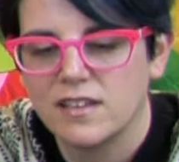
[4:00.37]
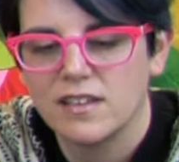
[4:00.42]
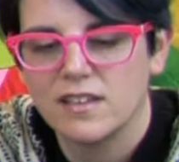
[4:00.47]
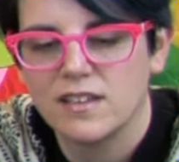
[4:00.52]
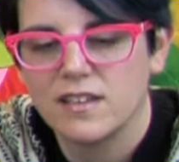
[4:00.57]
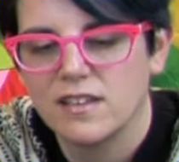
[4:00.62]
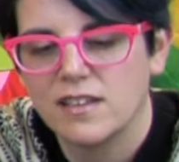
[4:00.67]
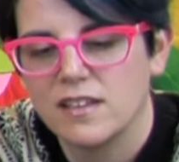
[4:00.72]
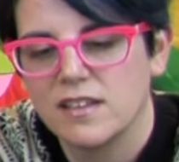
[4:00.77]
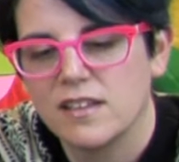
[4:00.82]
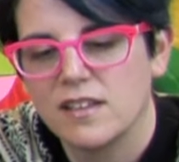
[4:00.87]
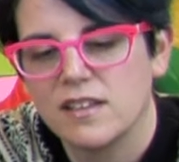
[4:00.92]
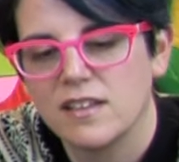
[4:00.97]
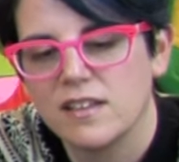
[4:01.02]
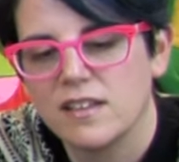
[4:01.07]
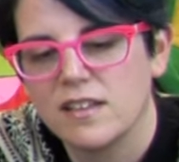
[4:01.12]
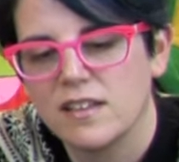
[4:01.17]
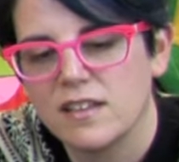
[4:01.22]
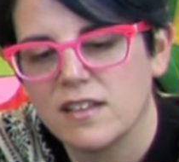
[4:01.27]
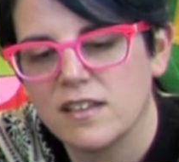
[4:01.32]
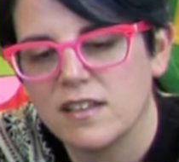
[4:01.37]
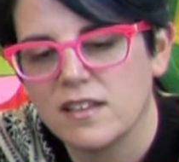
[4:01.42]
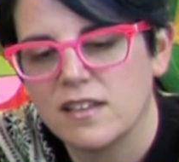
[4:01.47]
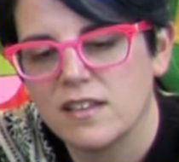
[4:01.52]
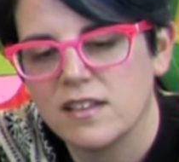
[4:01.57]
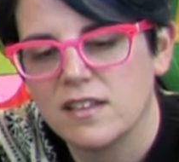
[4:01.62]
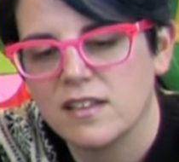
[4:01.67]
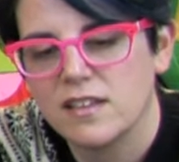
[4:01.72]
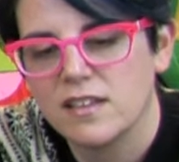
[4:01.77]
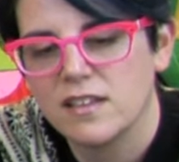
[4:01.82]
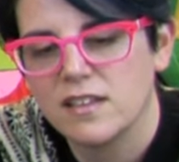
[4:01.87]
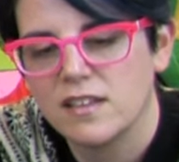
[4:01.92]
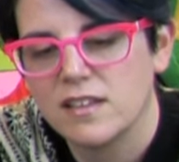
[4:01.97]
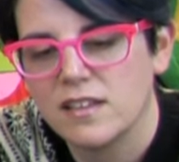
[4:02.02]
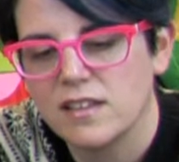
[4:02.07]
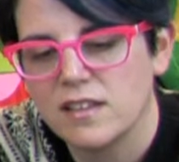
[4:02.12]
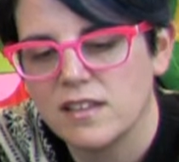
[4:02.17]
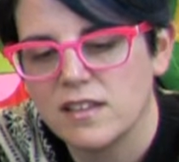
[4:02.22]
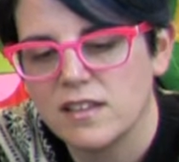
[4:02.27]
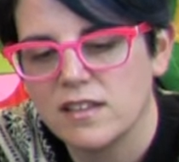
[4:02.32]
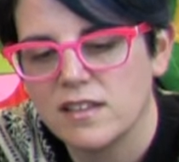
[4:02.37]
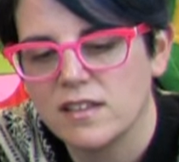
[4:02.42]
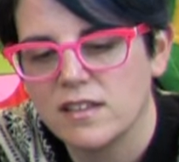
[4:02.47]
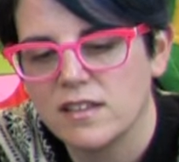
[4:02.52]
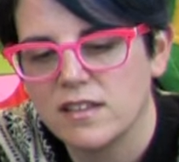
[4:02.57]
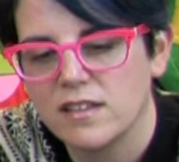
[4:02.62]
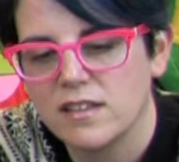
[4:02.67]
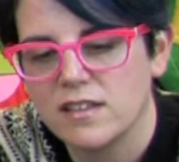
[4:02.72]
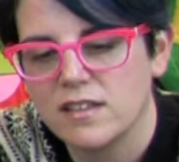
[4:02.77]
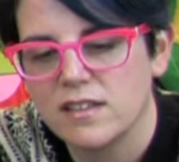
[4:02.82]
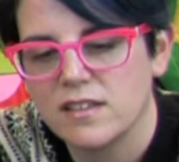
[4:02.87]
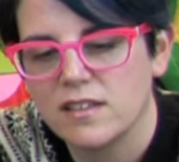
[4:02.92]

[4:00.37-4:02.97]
(silent)